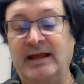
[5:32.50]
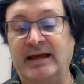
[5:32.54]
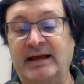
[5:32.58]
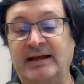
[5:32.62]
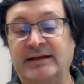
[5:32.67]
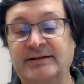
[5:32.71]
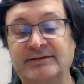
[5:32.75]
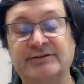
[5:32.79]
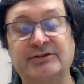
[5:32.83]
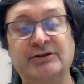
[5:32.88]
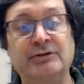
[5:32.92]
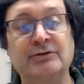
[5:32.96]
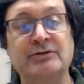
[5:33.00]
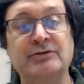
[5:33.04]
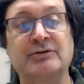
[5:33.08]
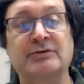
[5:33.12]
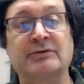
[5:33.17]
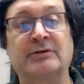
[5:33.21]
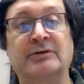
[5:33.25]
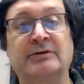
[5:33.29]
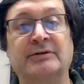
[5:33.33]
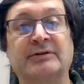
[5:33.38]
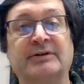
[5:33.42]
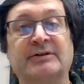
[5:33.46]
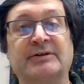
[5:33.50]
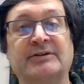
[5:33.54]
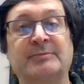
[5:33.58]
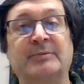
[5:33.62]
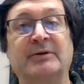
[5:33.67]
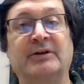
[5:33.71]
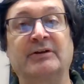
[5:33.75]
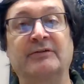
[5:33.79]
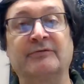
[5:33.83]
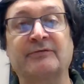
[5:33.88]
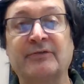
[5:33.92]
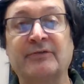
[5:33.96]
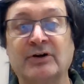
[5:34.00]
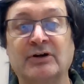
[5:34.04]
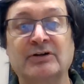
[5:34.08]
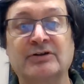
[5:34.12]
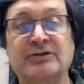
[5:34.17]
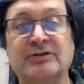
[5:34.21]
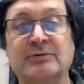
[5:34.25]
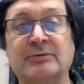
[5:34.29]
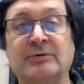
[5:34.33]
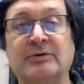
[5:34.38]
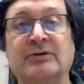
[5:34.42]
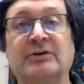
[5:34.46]
as usual, this being
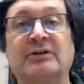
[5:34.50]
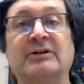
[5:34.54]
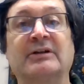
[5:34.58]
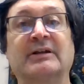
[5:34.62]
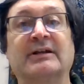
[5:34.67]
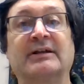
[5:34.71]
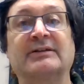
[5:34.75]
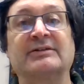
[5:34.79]
virtual,